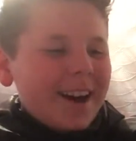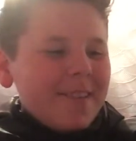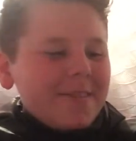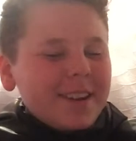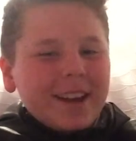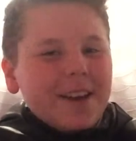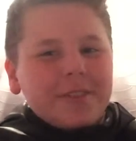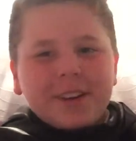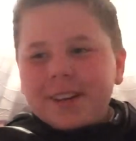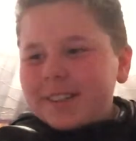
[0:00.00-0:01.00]
I'm
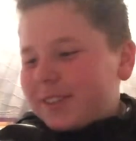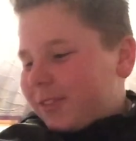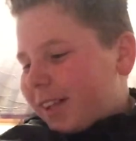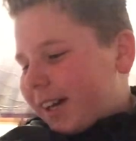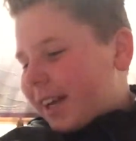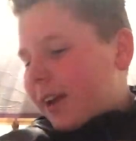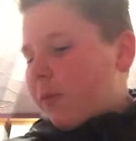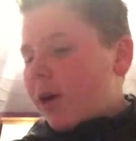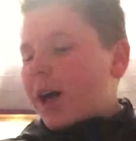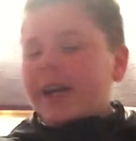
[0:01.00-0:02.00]
never doing that again.
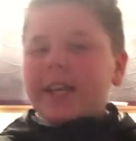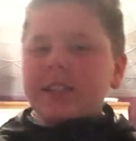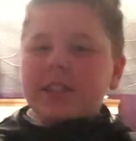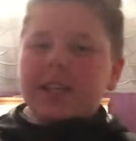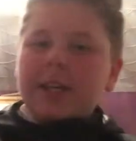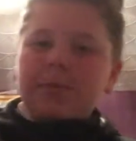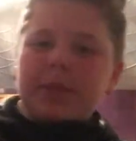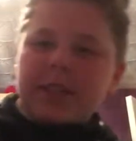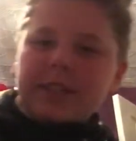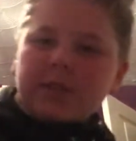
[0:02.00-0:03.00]
Well, I get to keep
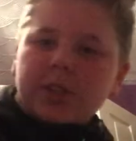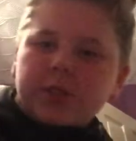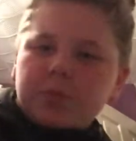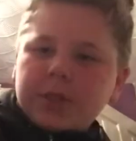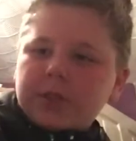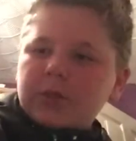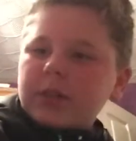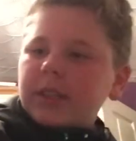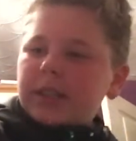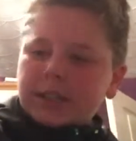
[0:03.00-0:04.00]
this, which is pretty cool.
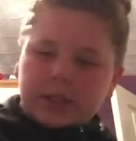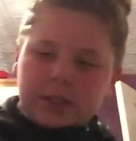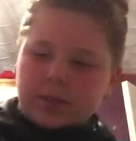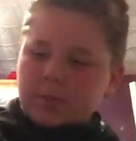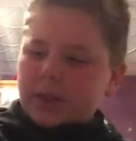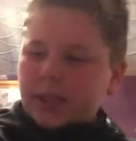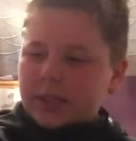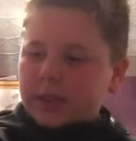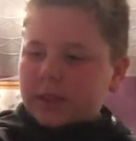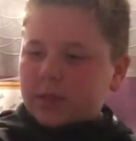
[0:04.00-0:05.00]
I like this, but like,
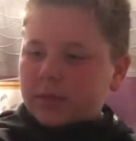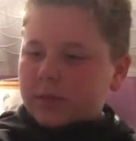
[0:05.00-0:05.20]
you know.